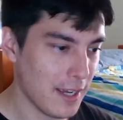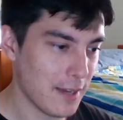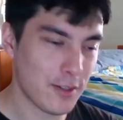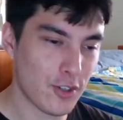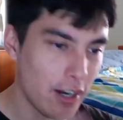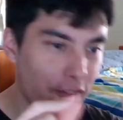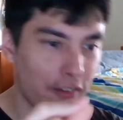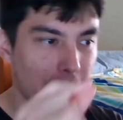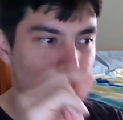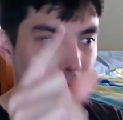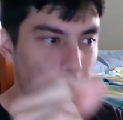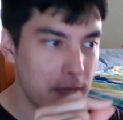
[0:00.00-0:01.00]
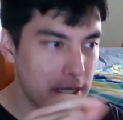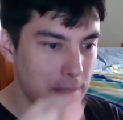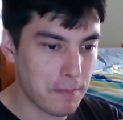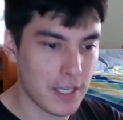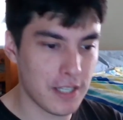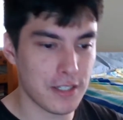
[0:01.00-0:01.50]
trying to find like the bits and
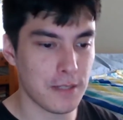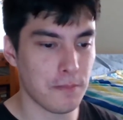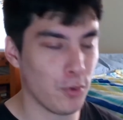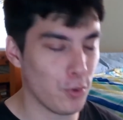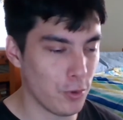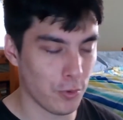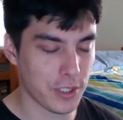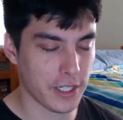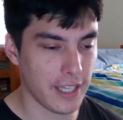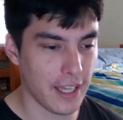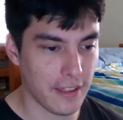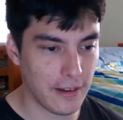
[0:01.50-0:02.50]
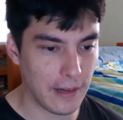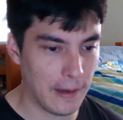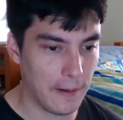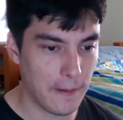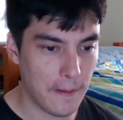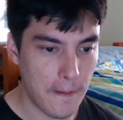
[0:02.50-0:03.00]
pieces, put it all together.
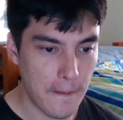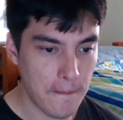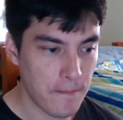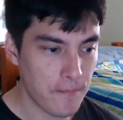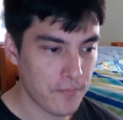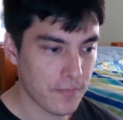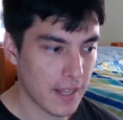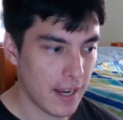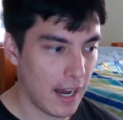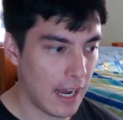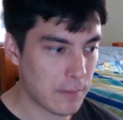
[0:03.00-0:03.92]
And I